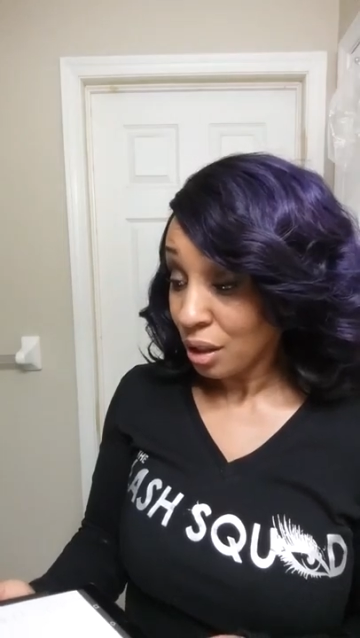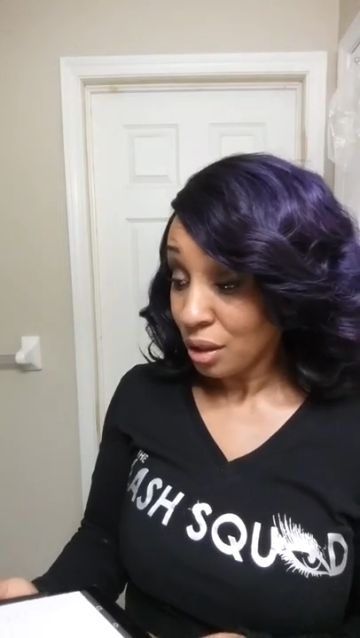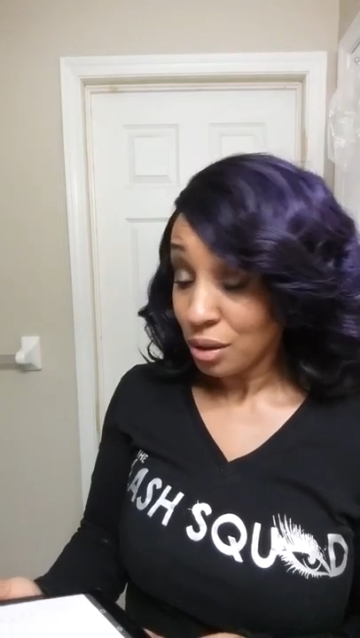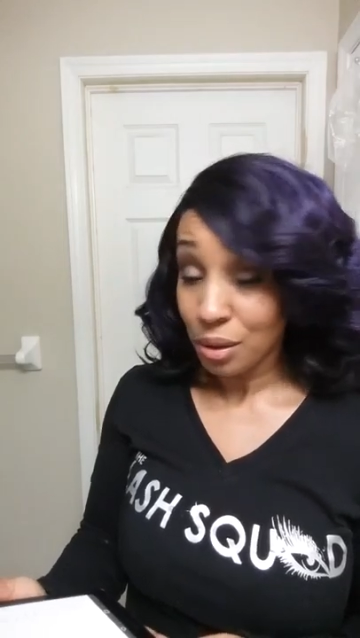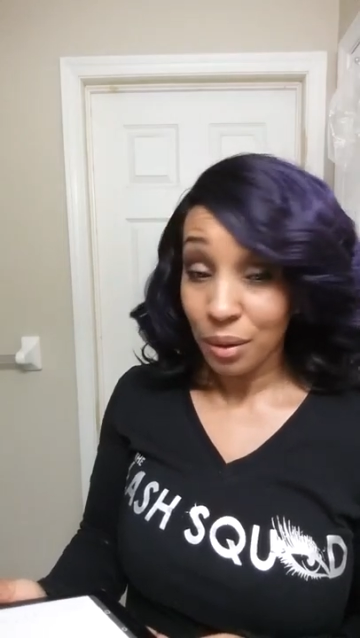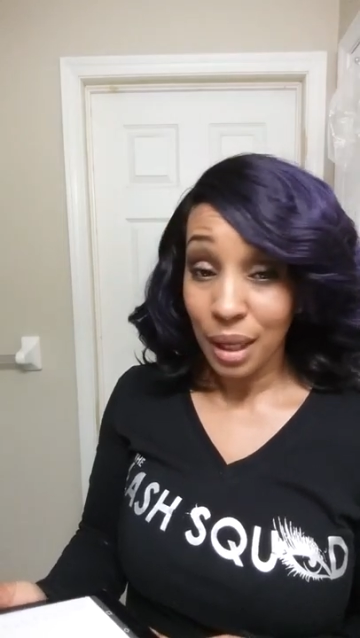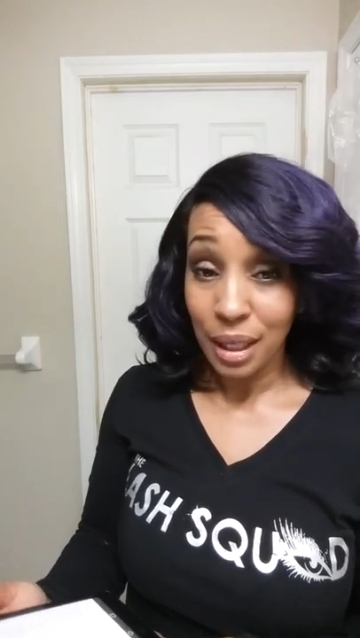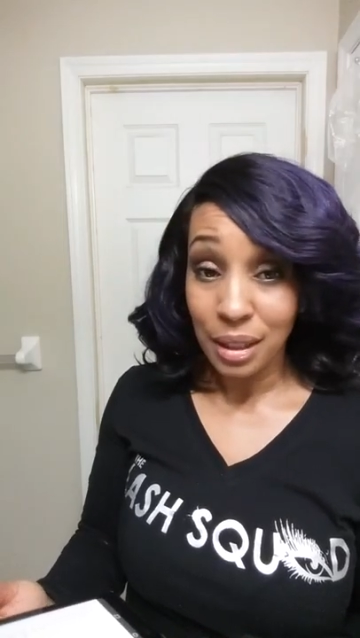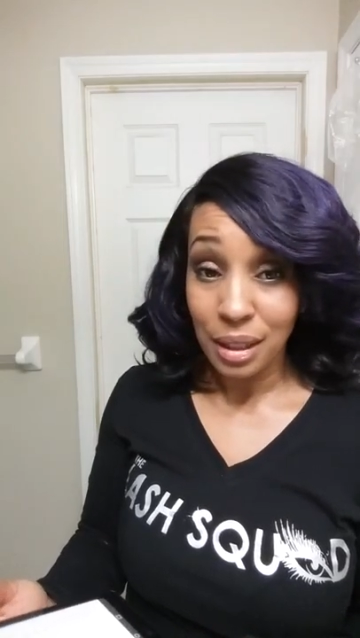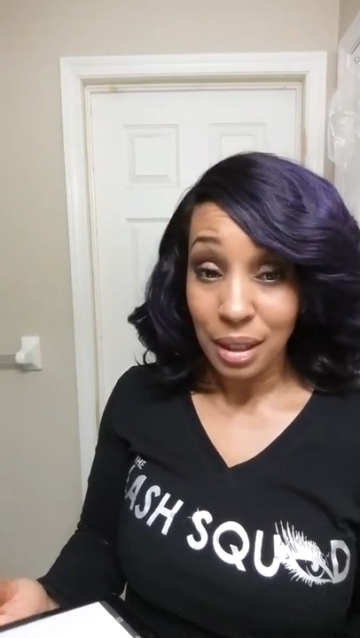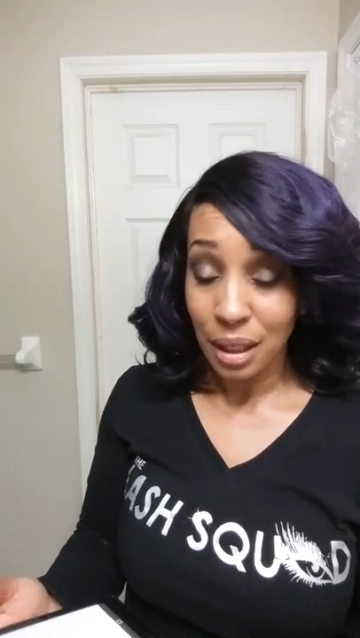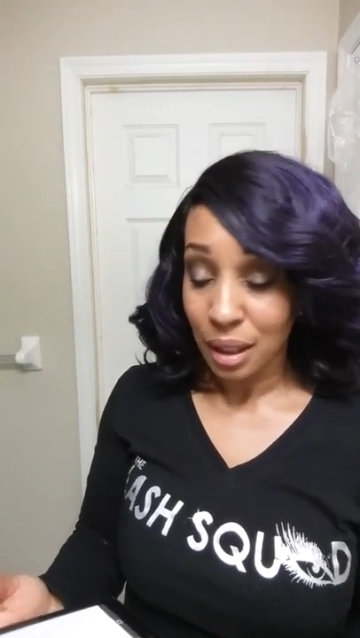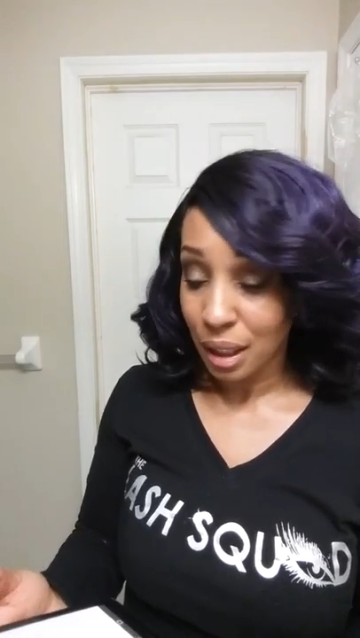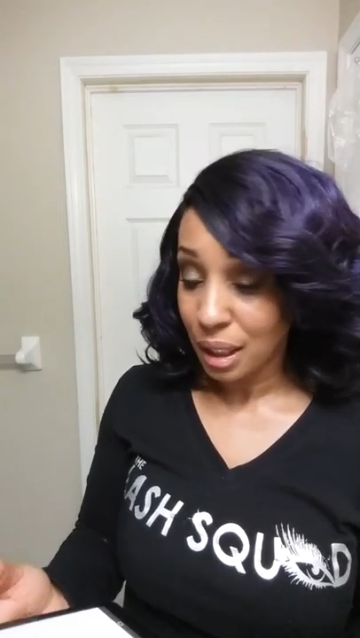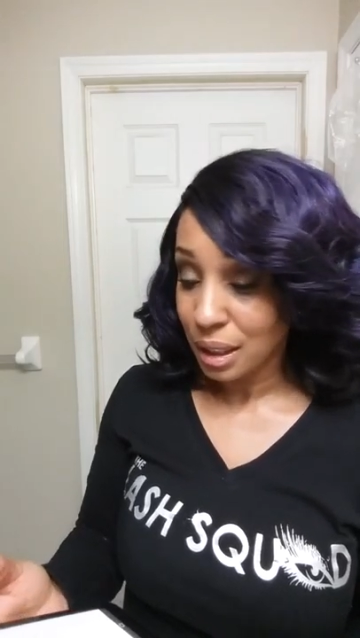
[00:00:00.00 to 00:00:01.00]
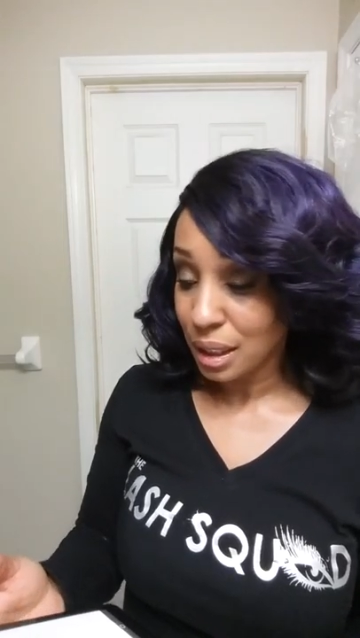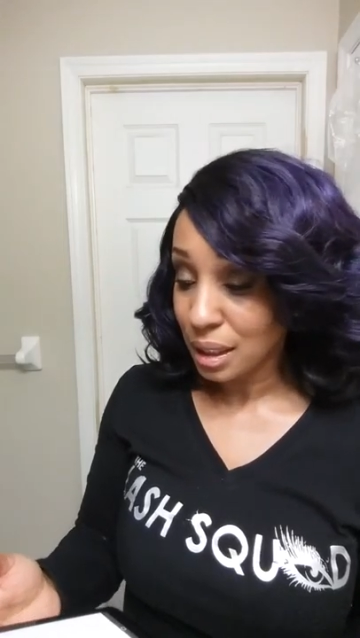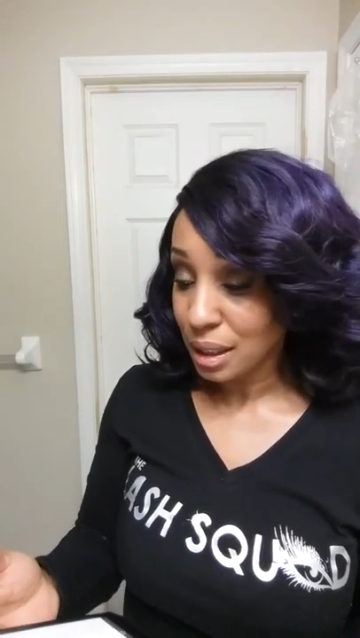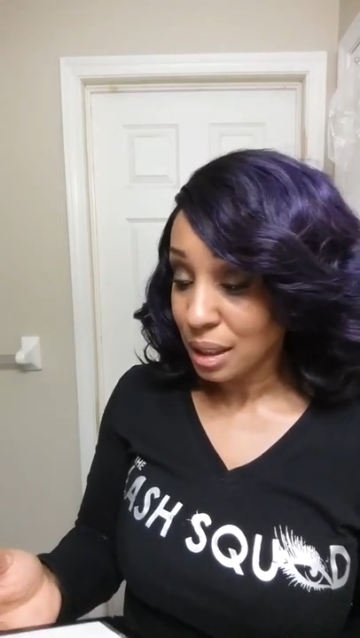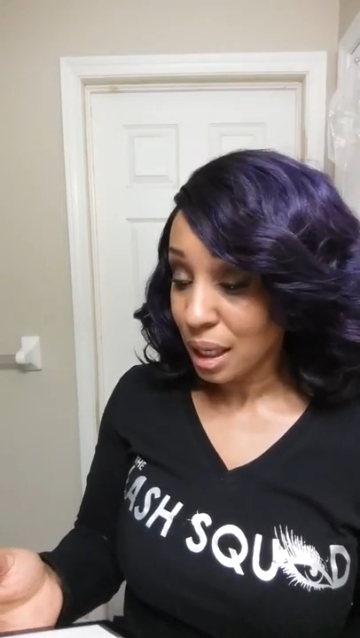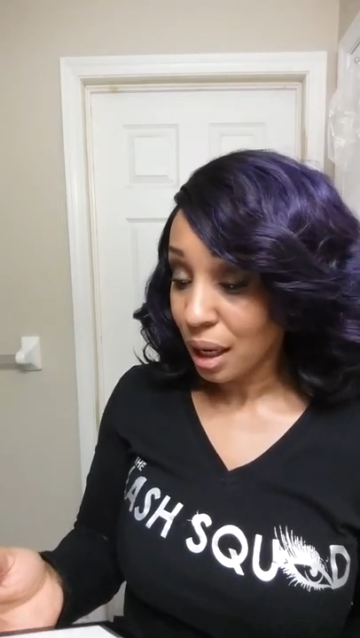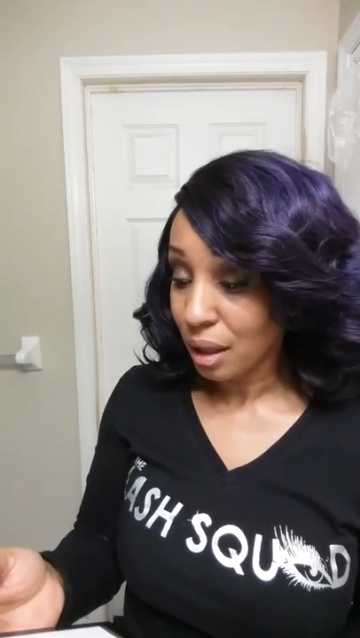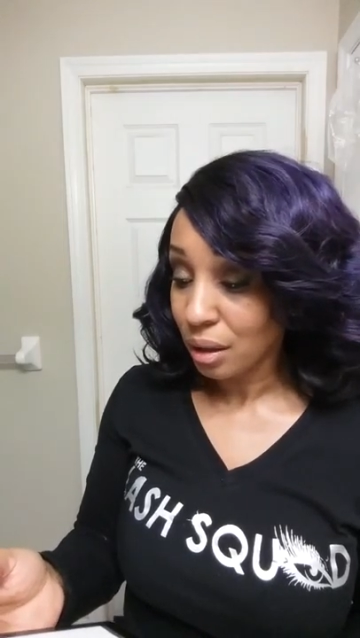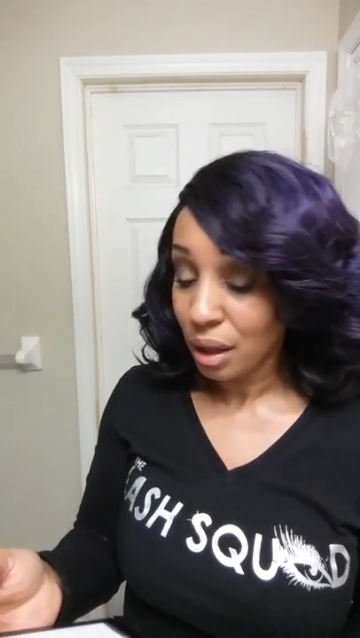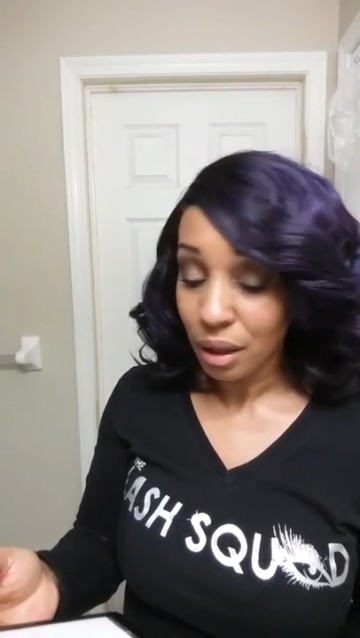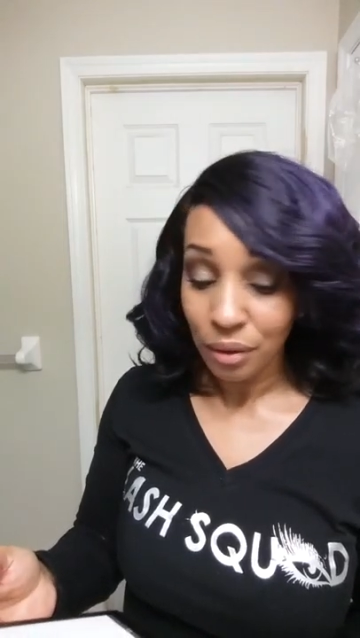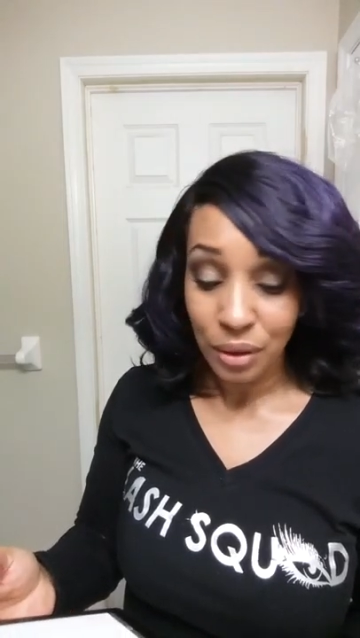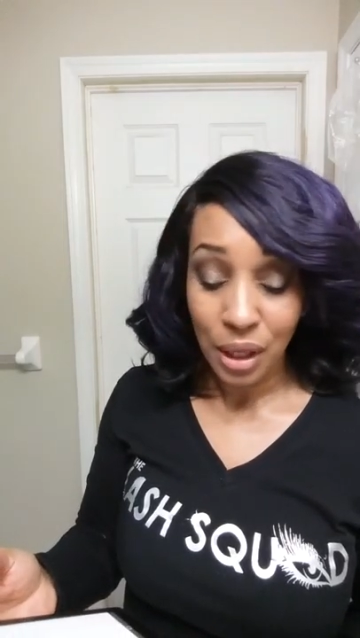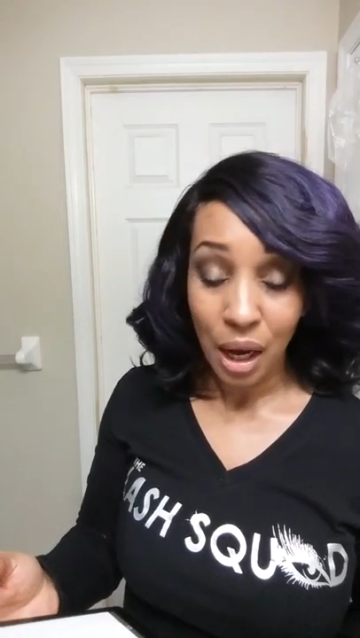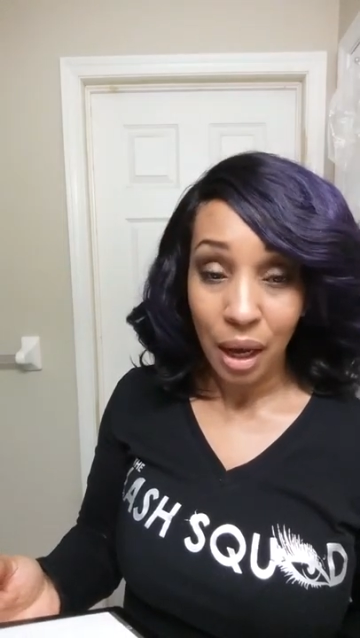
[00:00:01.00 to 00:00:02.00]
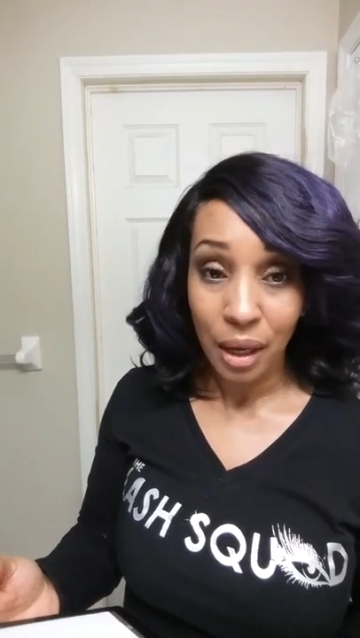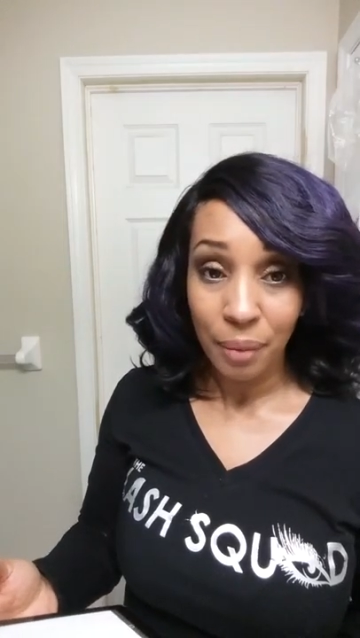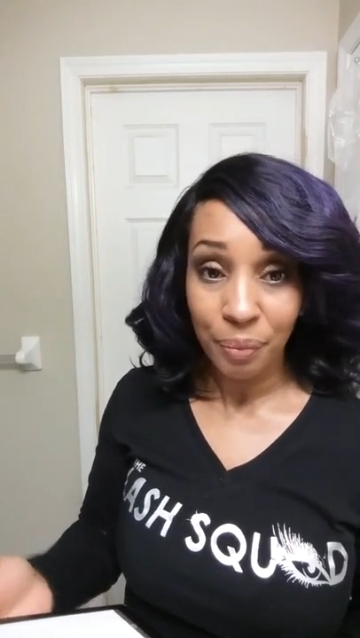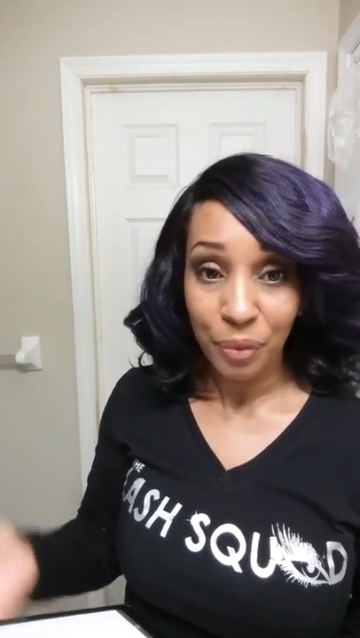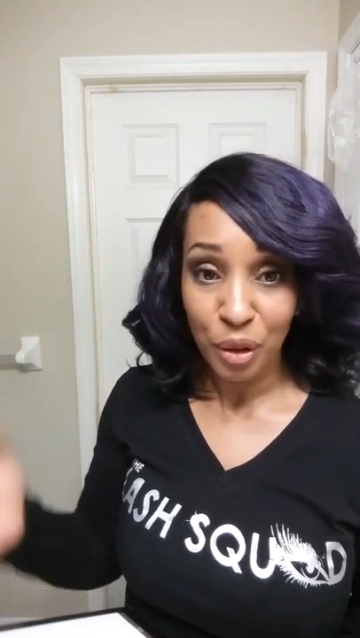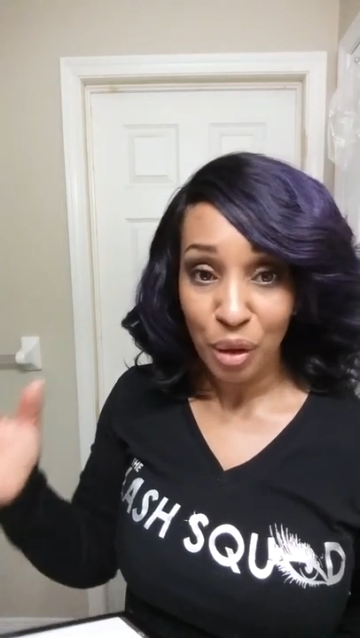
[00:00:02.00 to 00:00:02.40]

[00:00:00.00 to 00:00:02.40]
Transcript: So that's it. It doesn't take a lot of time.